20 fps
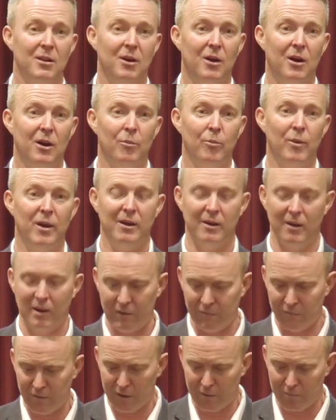I went and
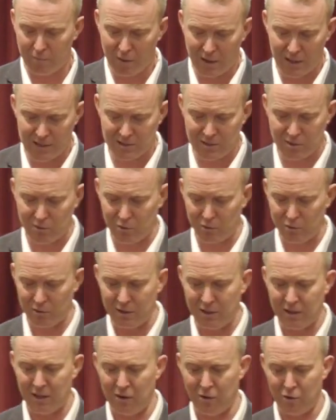lived in a place
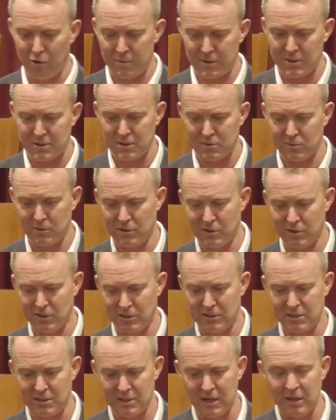called Kiribati, which
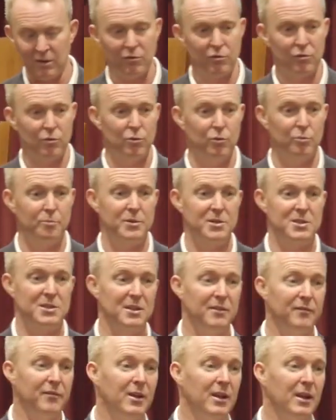is central
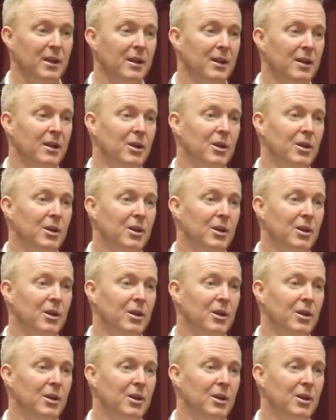Pacific,